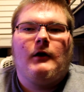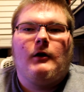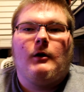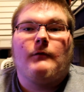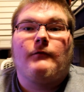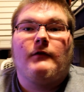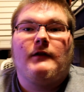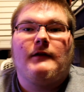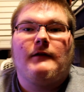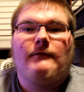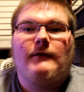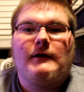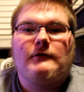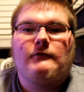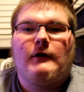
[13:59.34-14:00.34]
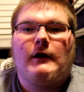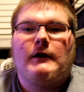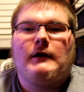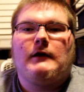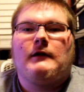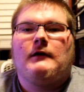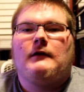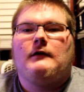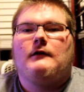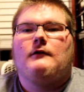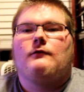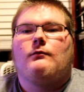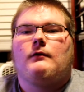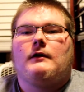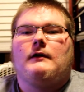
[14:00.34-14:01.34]
Hopefully the face tracking
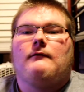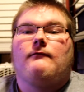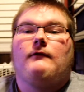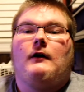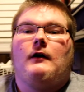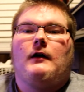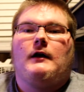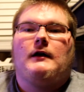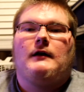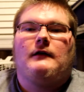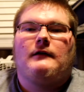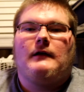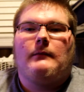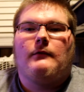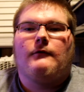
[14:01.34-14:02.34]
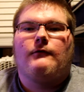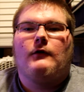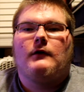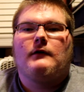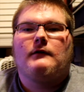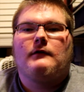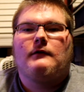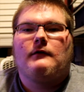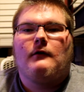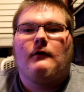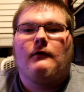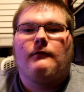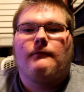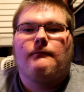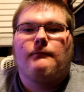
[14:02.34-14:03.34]
is working fine and it's able to focus
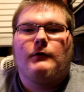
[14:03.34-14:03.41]
itself